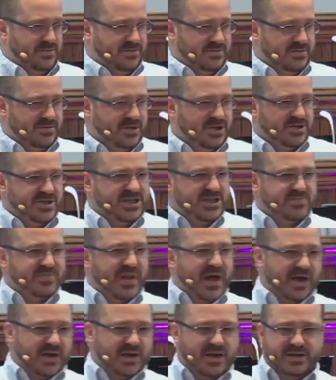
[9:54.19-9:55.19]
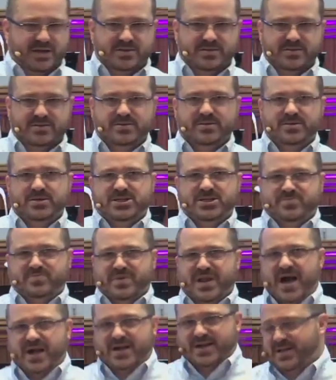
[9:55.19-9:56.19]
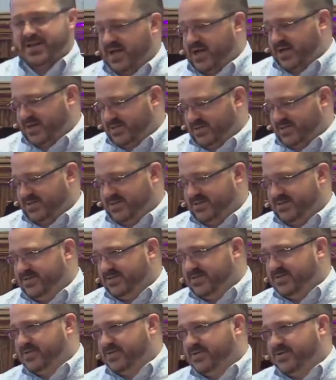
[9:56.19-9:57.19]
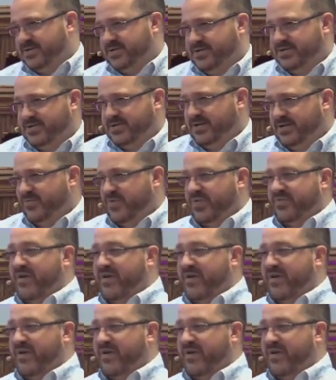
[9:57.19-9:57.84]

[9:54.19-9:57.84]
will say splachnon. Splachnon. If we ever have a